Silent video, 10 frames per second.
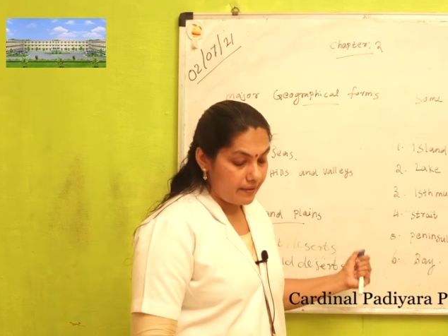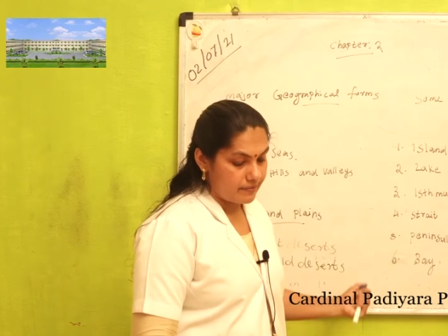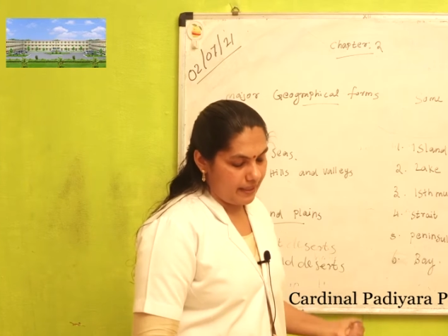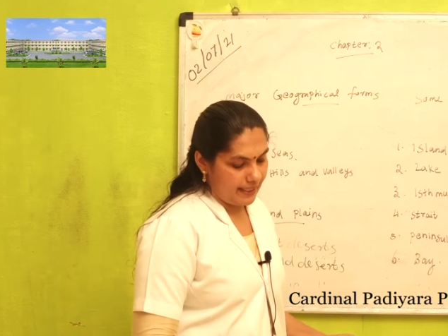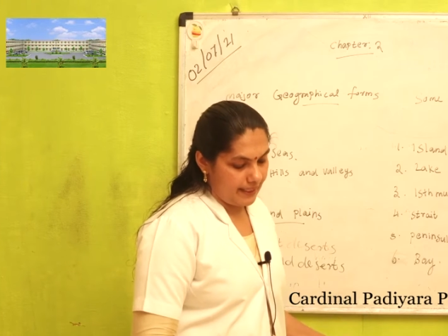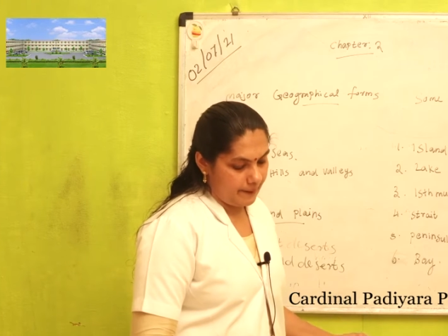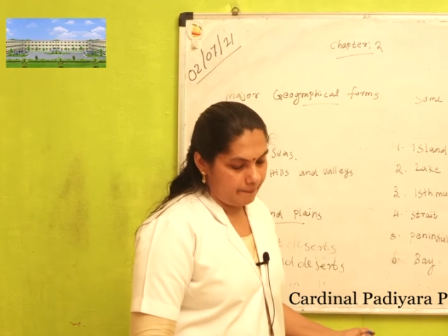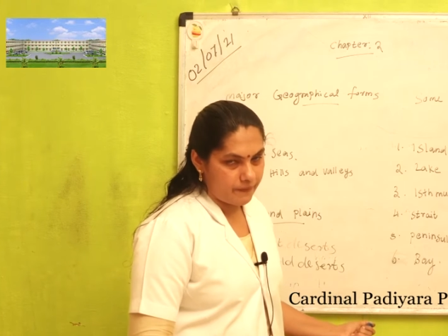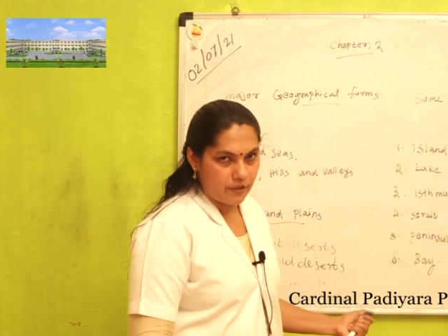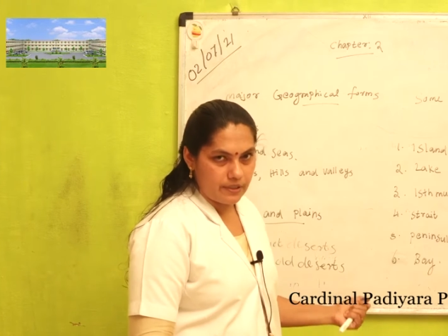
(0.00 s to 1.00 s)
dry
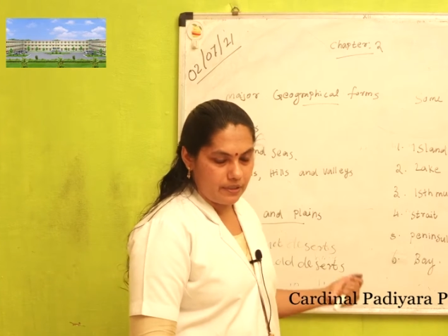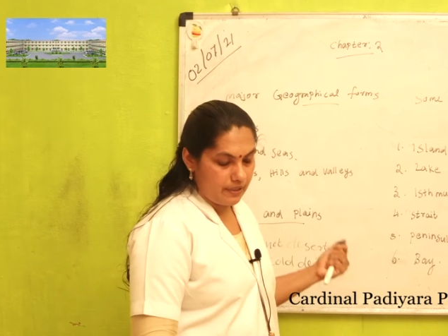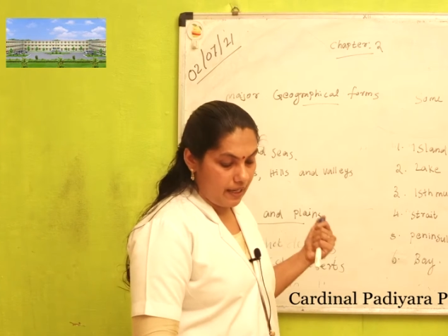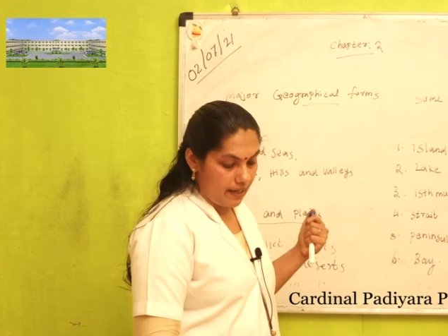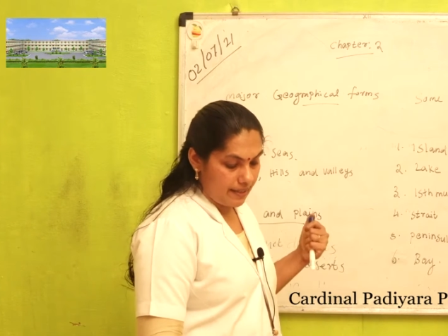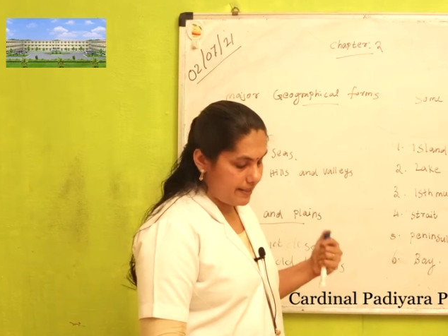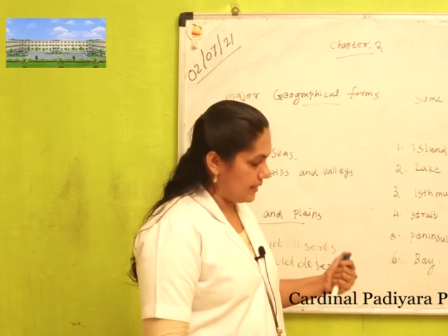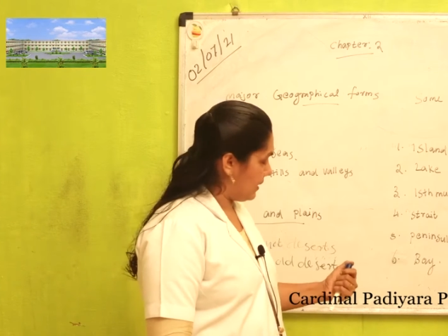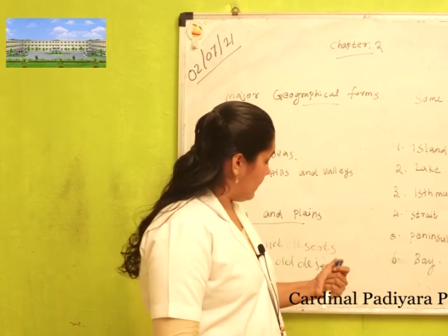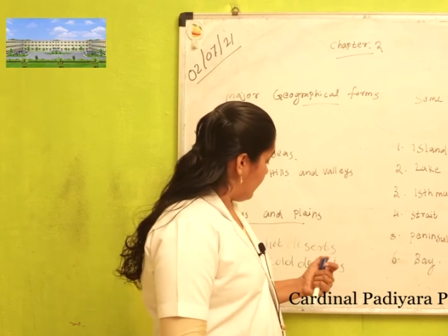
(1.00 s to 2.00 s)
and
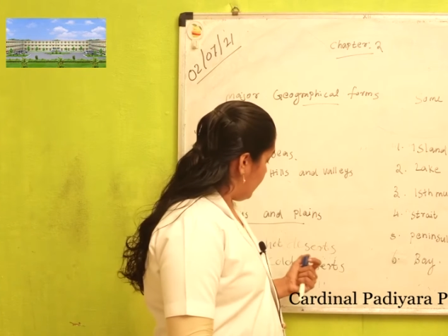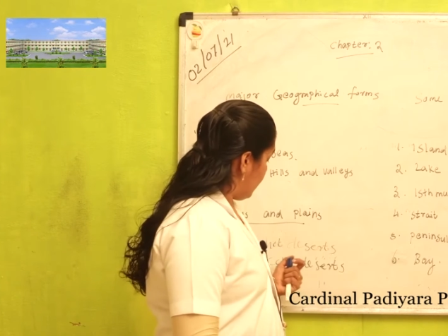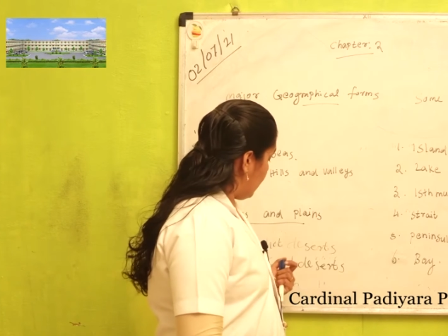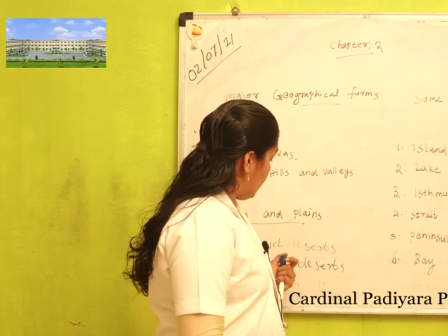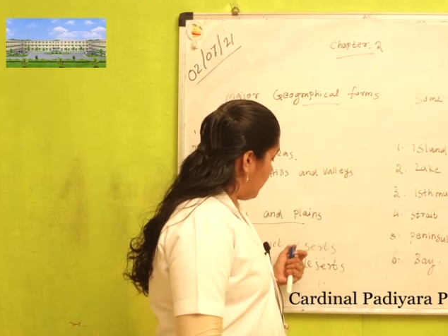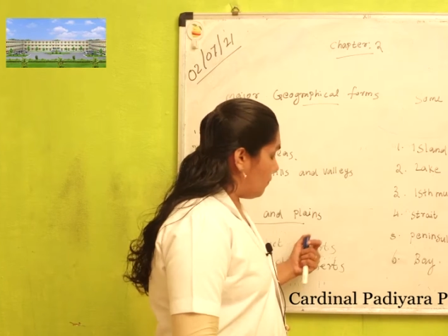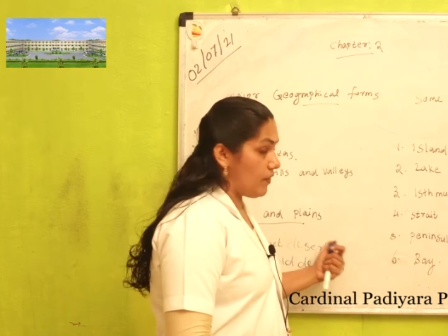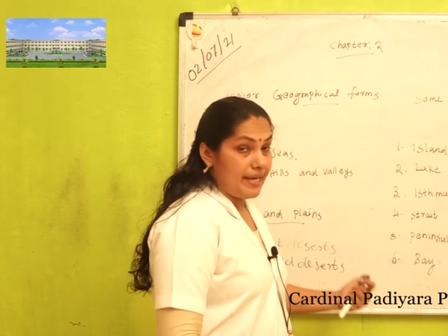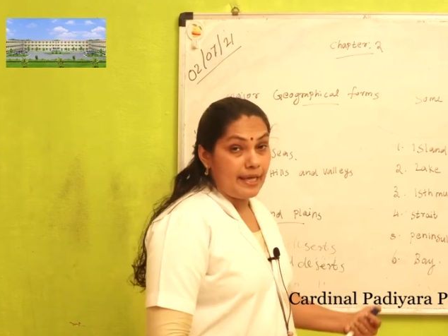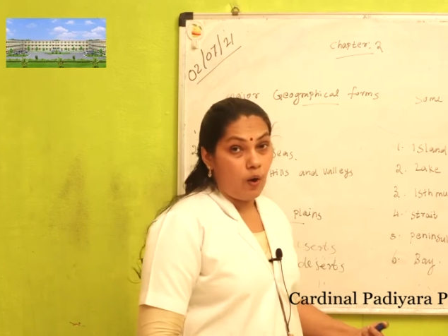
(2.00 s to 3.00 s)

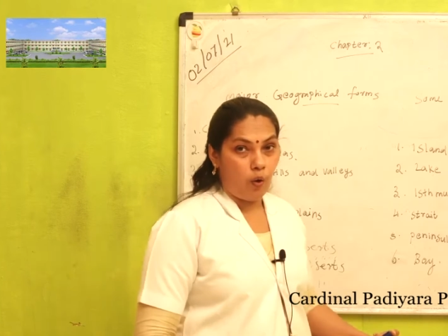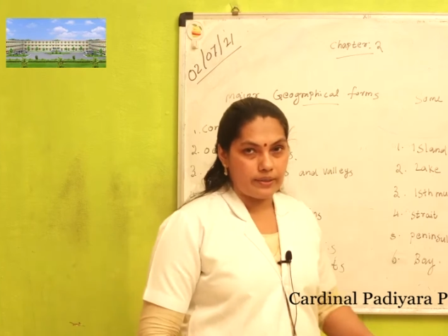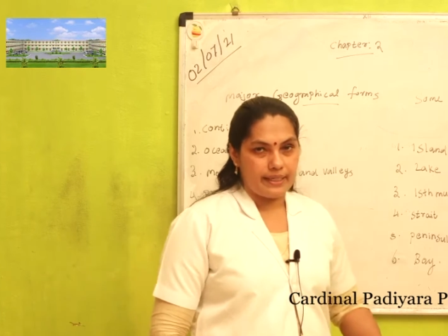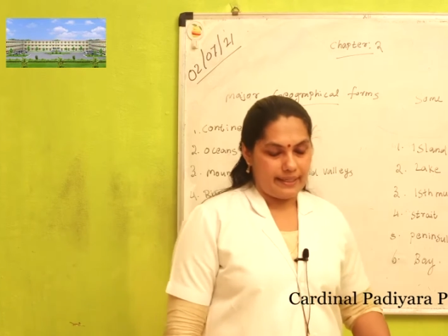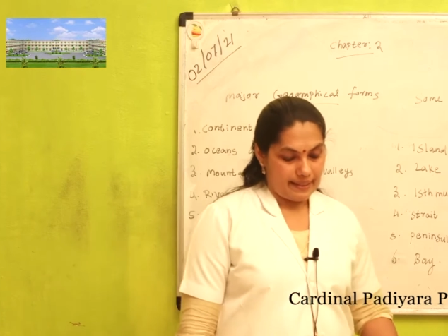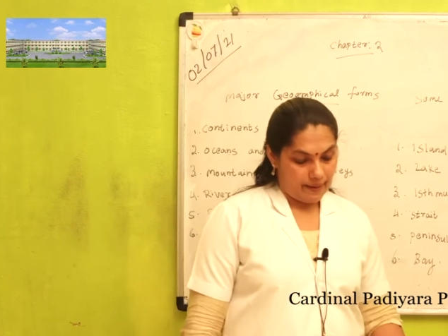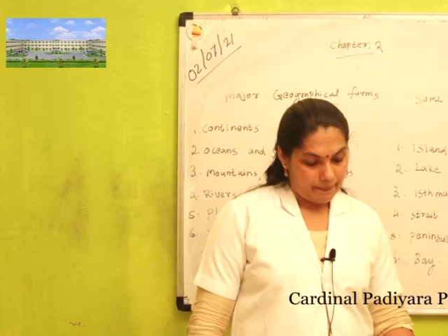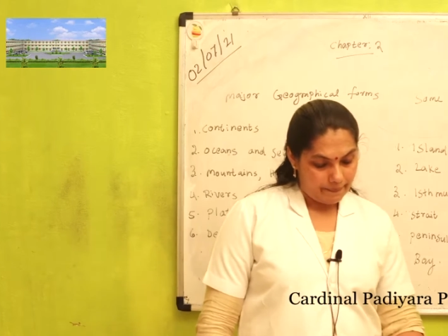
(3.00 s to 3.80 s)
very hot area.